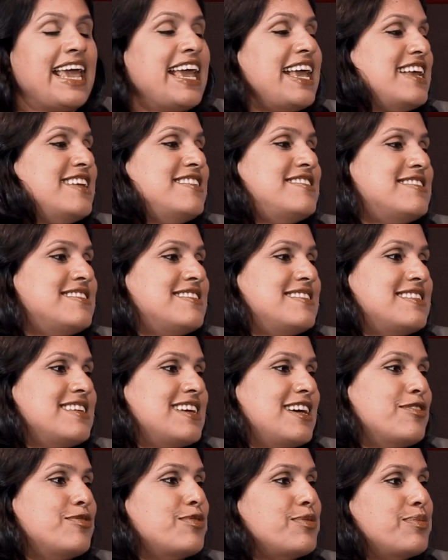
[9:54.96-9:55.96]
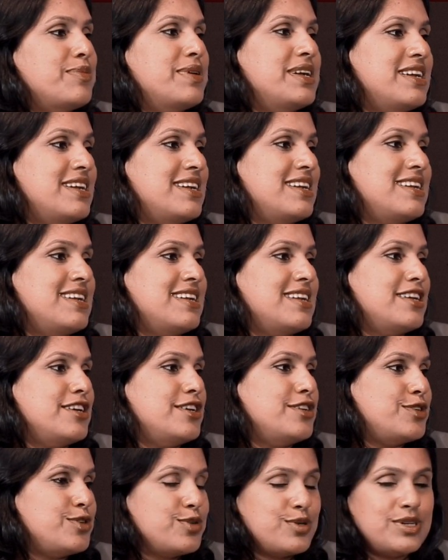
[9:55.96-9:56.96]
age a woman
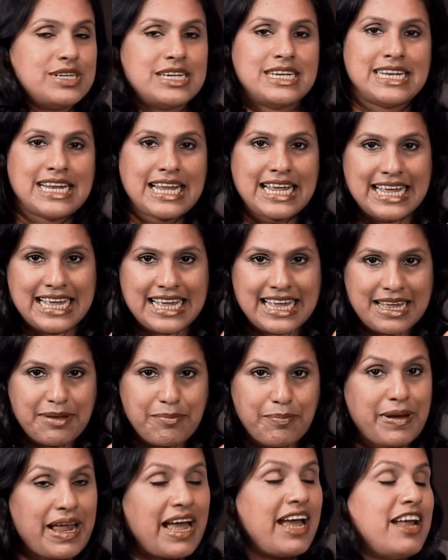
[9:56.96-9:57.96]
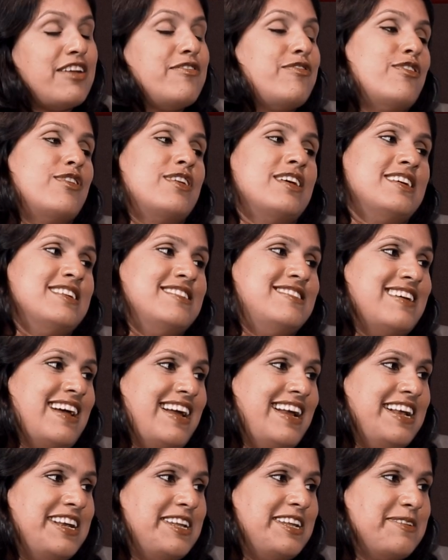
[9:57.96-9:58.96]
should plan for her
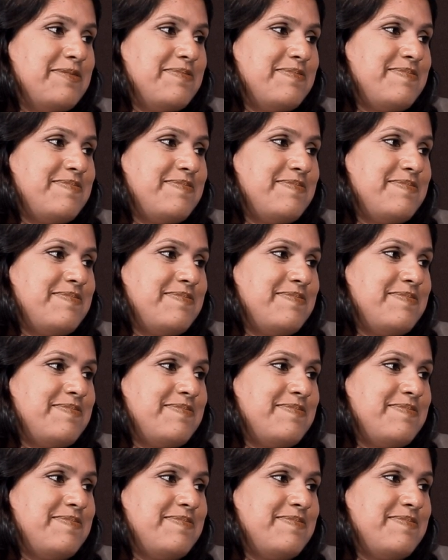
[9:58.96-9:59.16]
child.